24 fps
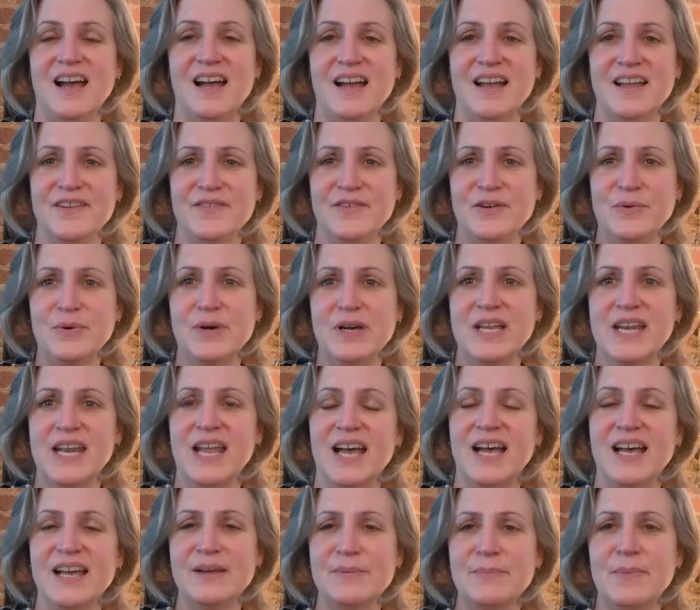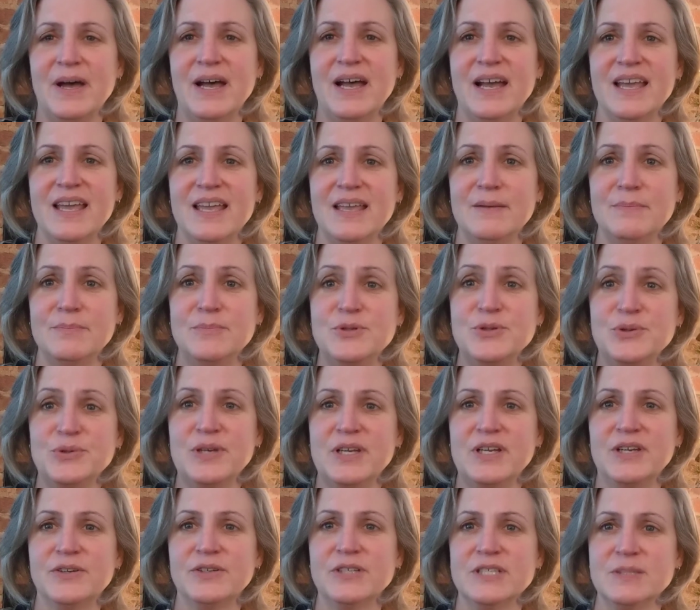Hi everyone, I am
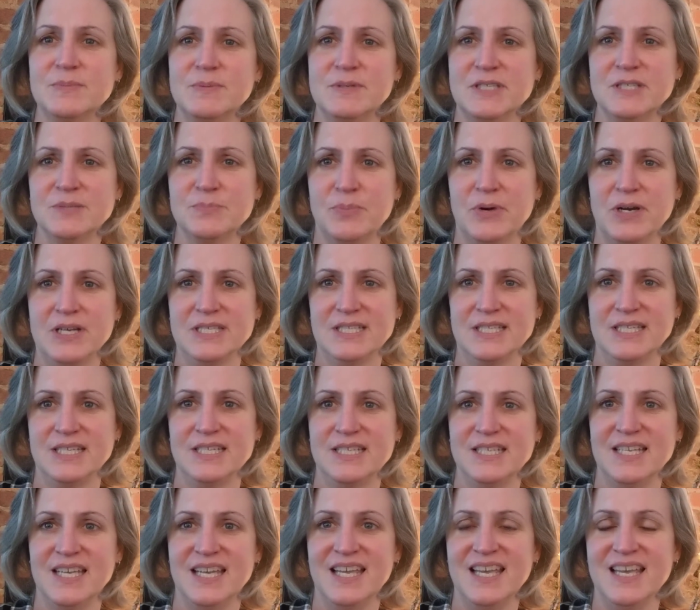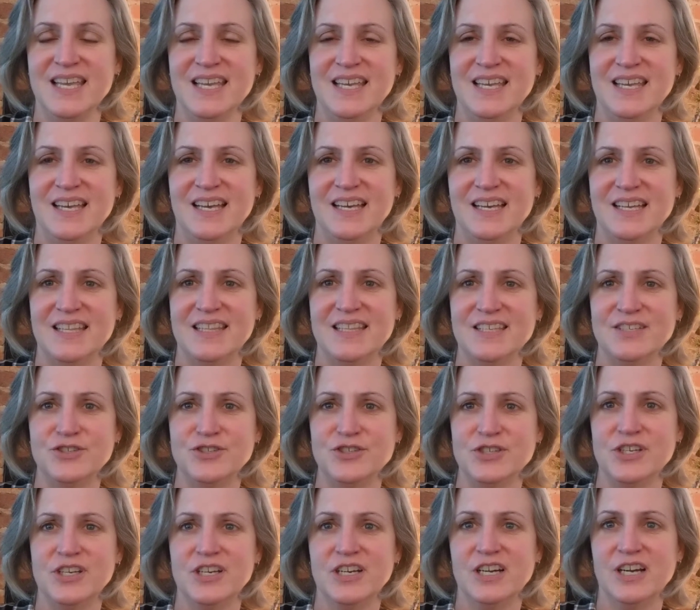doing Christmas present
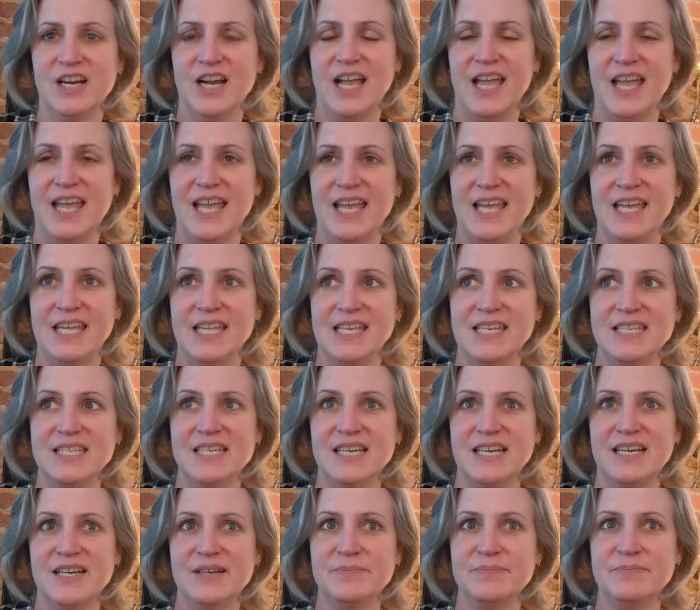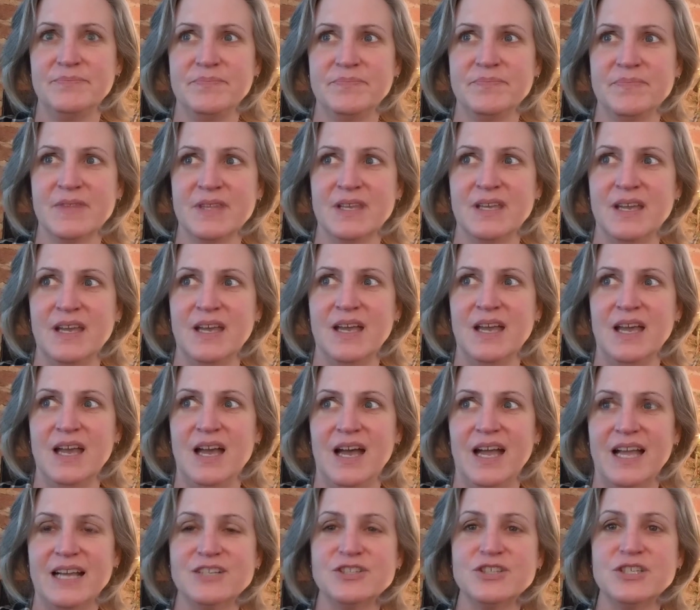this year, and I
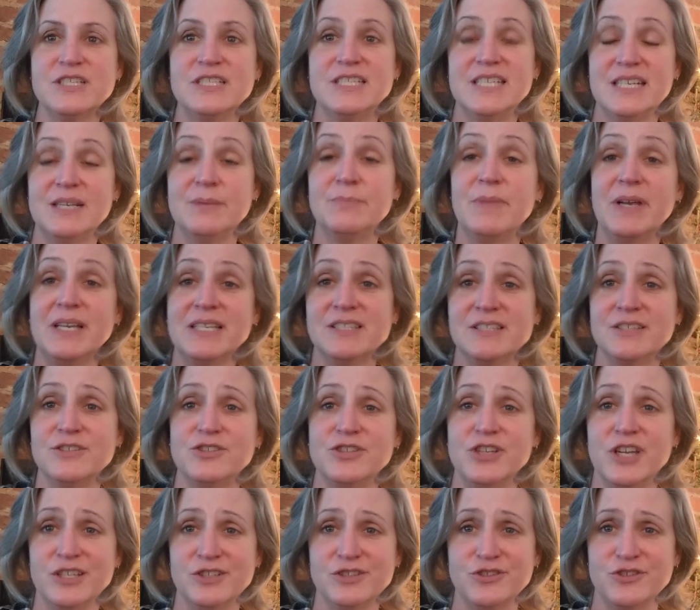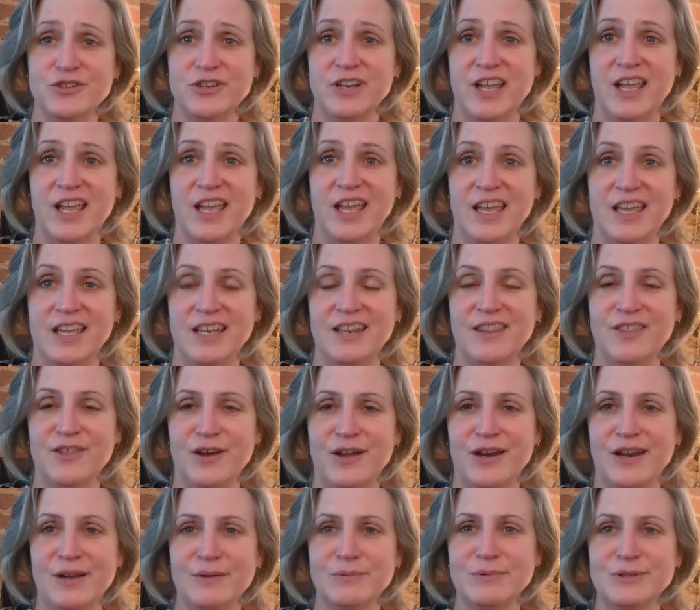actually did a message yesterday and
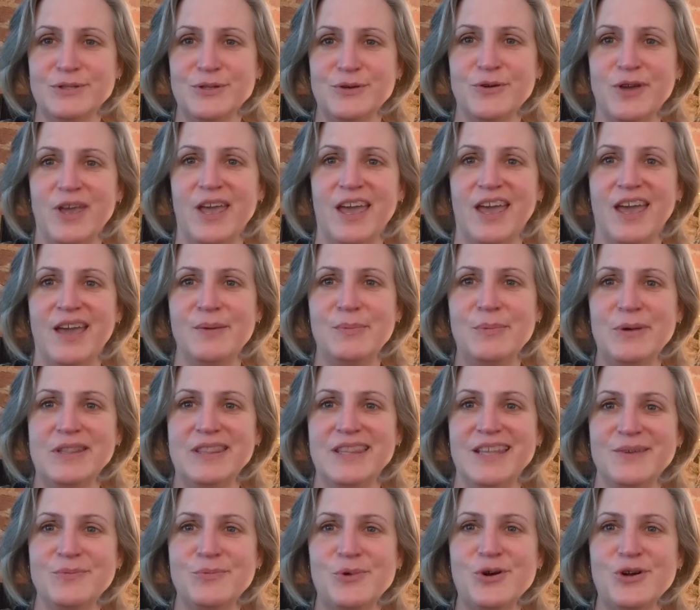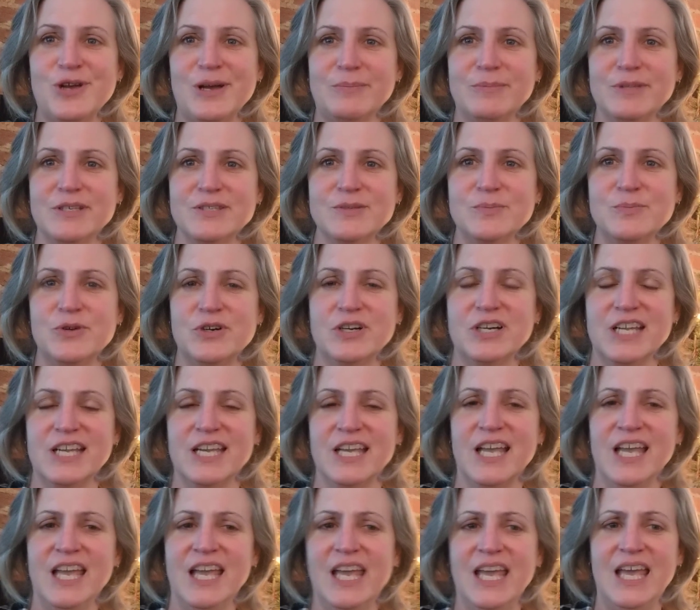thought I was okay, but then woke up this
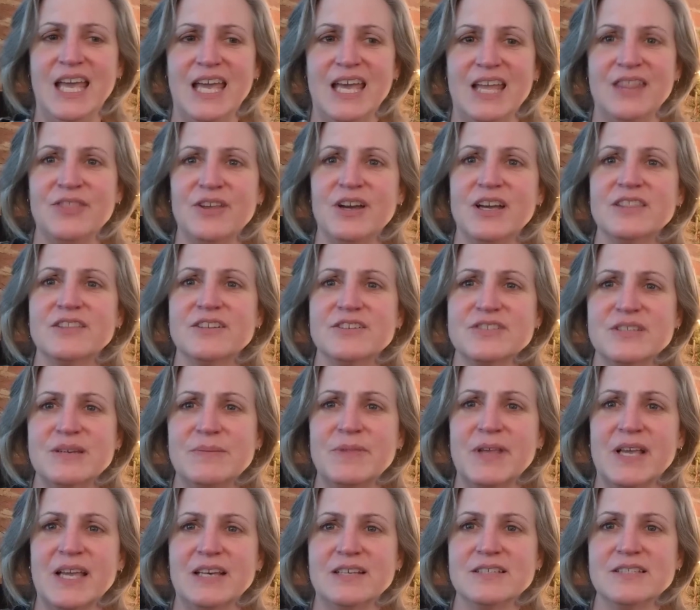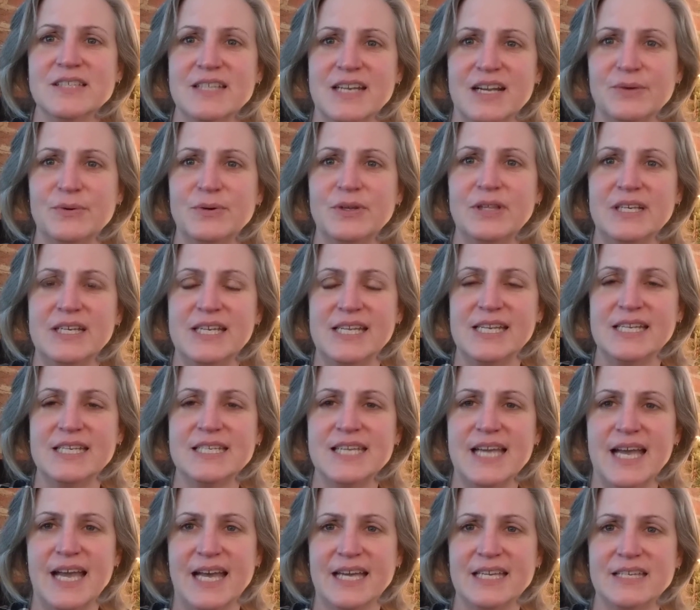morning and thought there's something else that I really needed
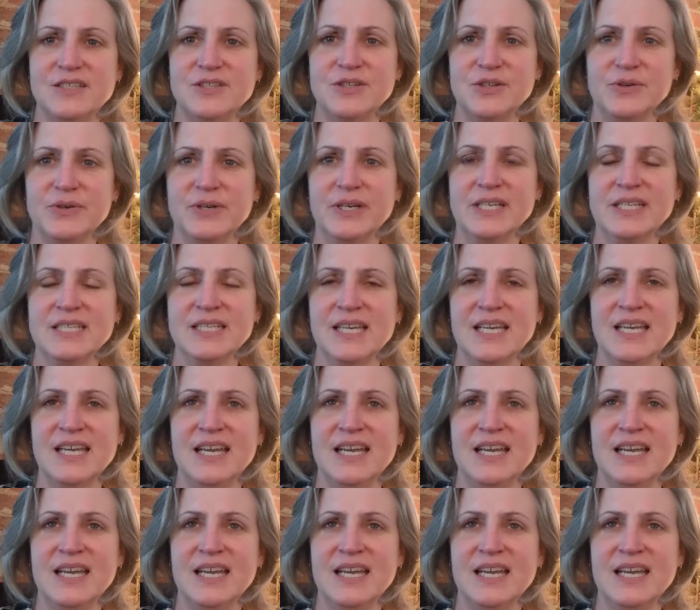to add to it.